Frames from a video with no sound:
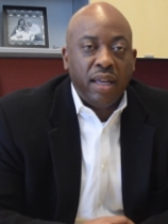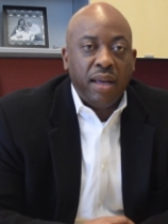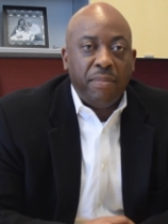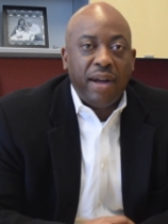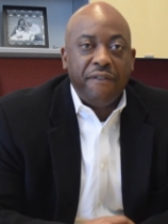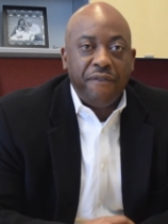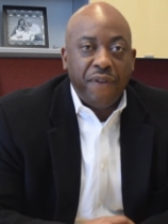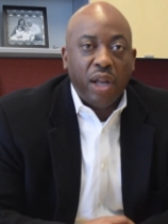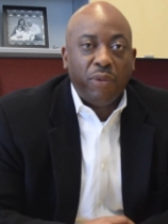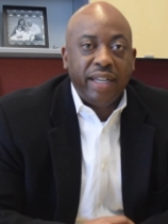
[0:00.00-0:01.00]
By
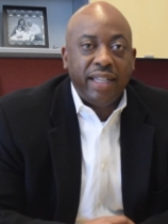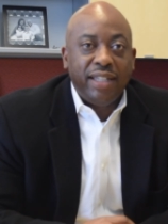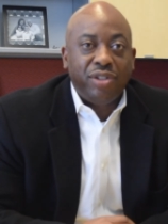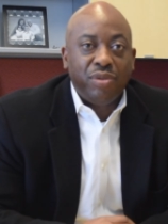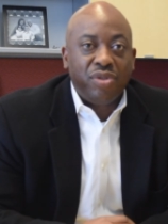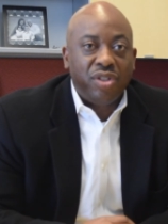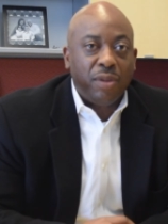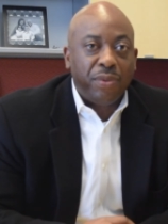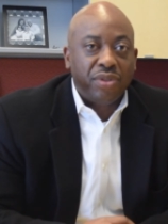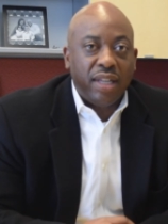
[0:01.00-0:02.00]
following these two
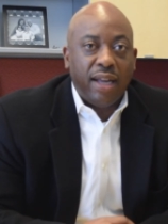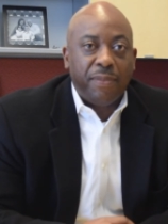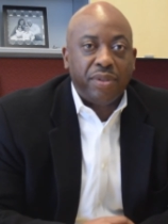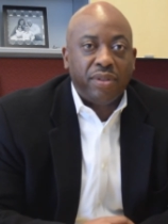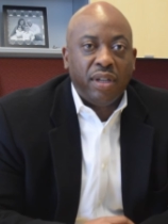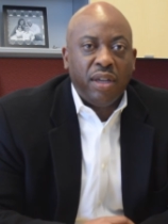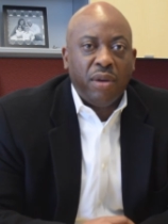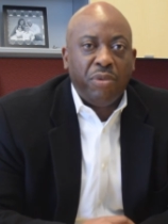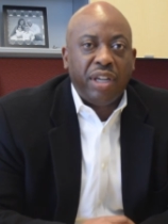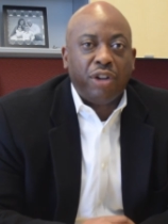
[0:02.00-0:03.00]
simple steps,
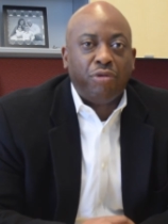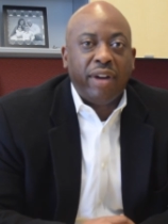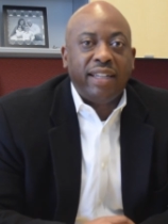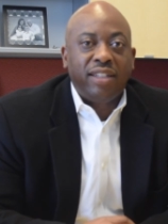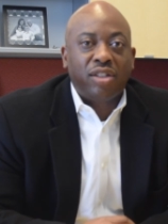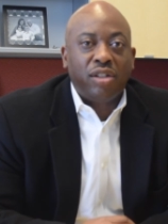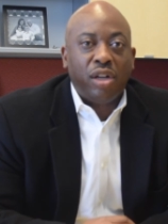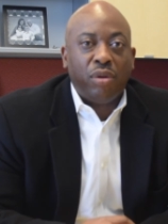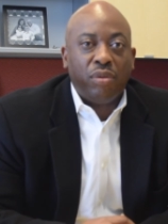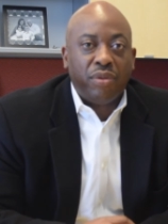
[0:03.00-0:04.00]
we could greatly
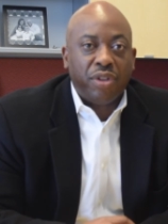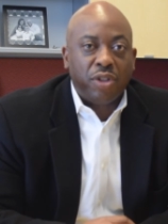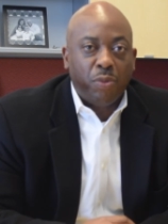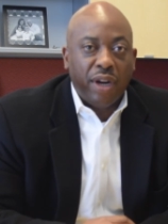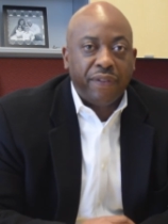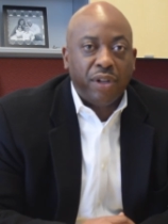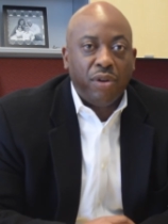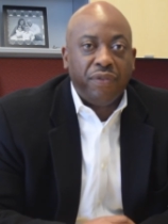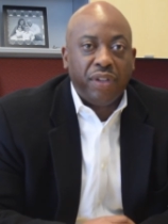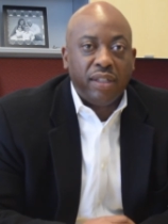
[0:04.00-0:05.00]
slow the spread of
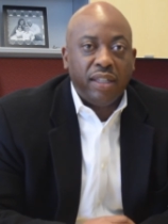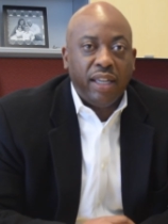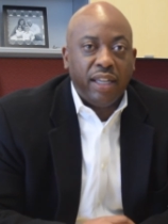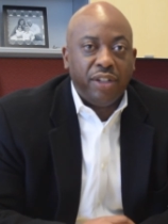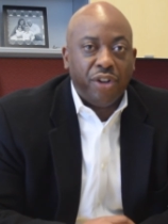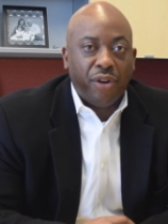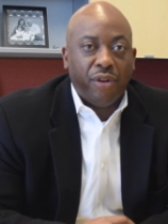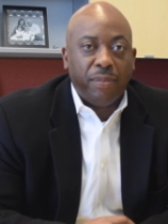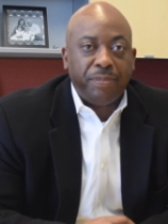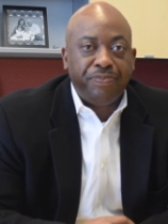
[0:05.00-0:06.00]
COVID in Durham.
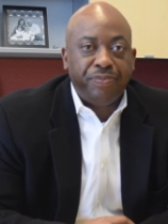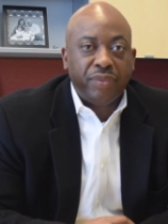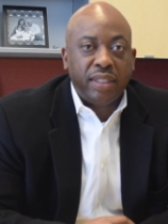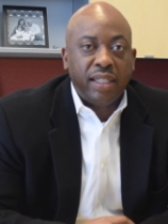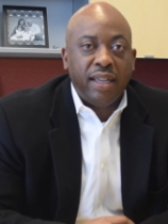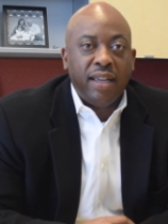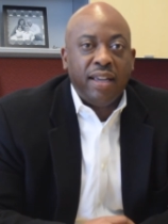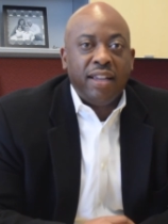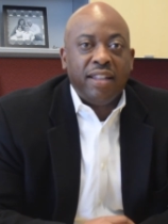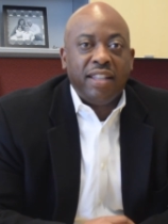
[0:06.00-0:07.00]

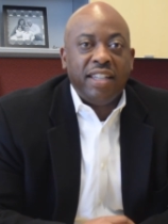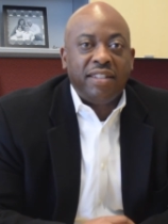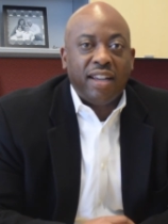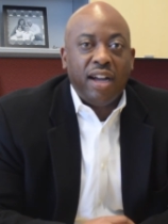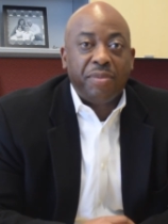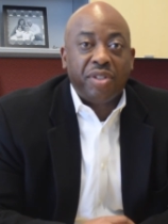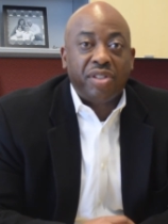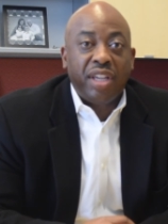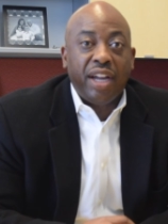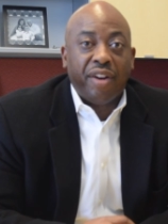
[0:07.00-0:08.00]
These times are
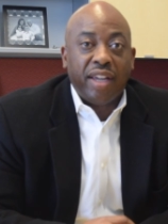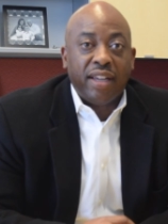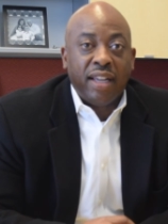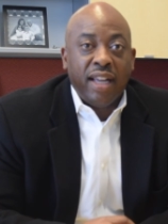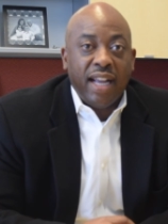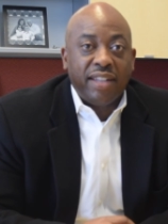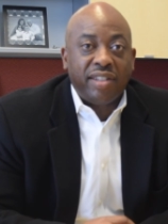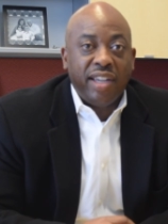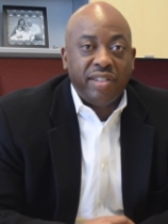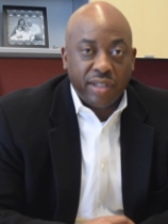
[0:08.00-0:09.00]
scary as
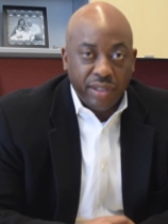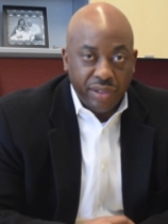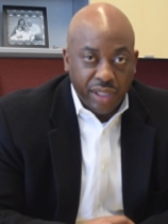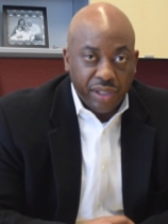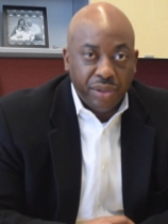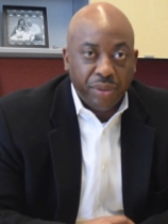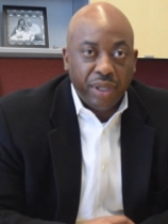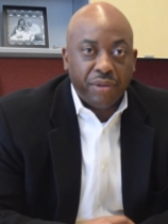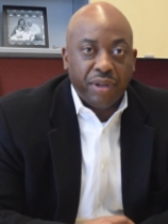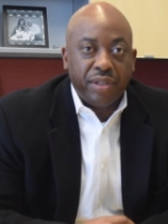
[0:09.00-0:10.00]
cases continue to
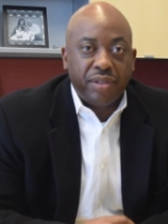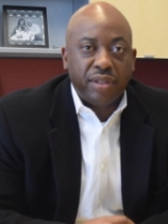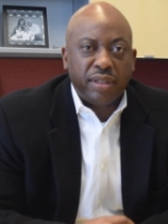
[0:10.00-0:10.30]
increase.